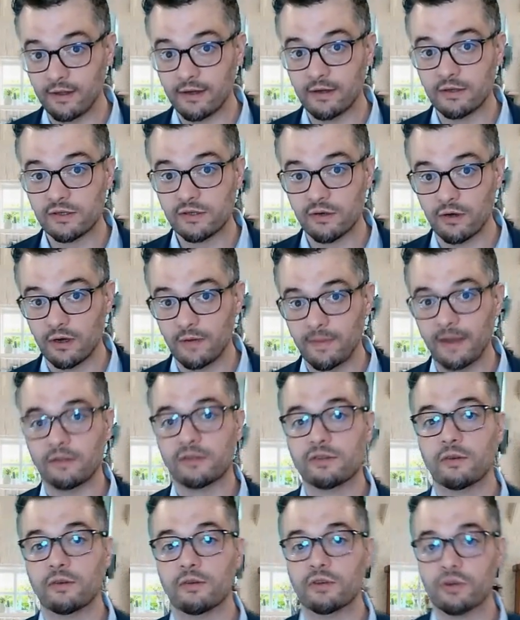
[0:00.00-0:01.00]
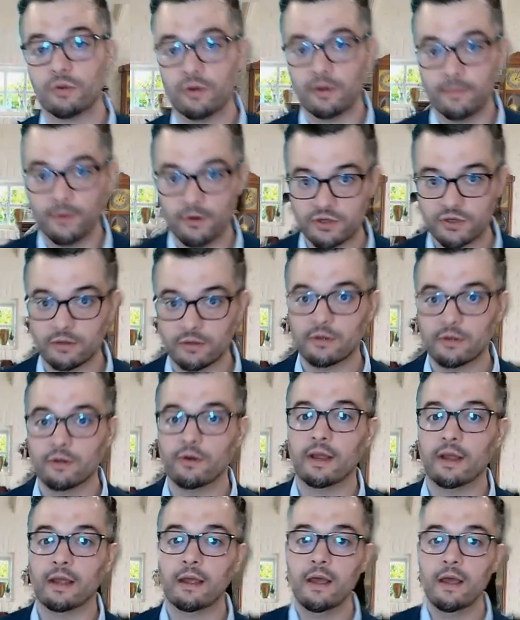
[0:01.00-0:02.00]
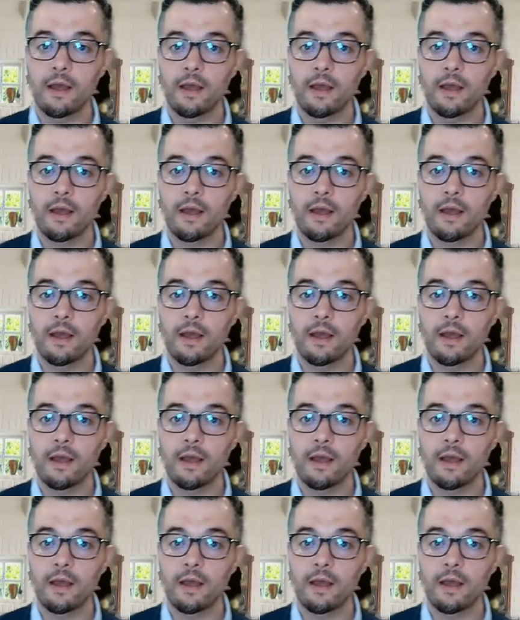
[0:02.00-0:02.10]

concerned about the social and emotional learning